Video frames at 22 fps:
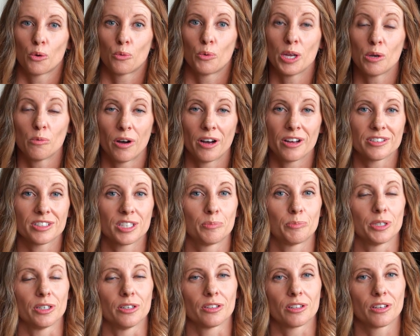We want
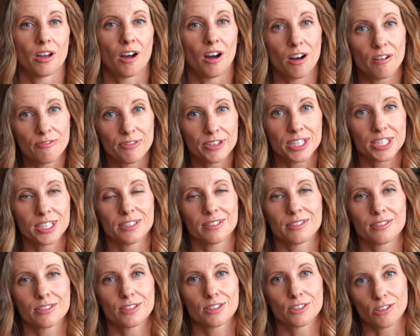to build
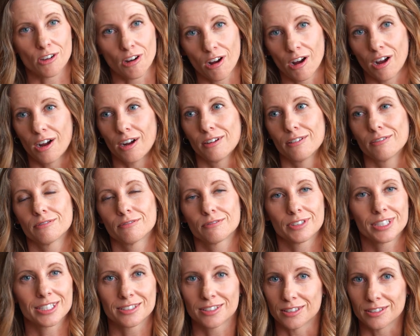confident, strong,
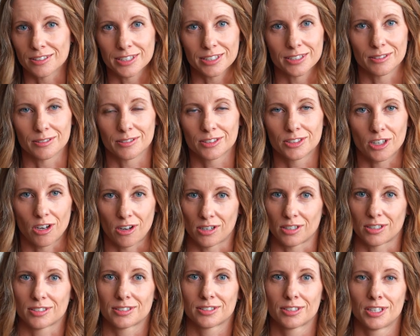resilient
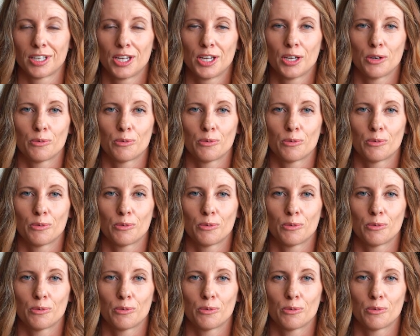dogs.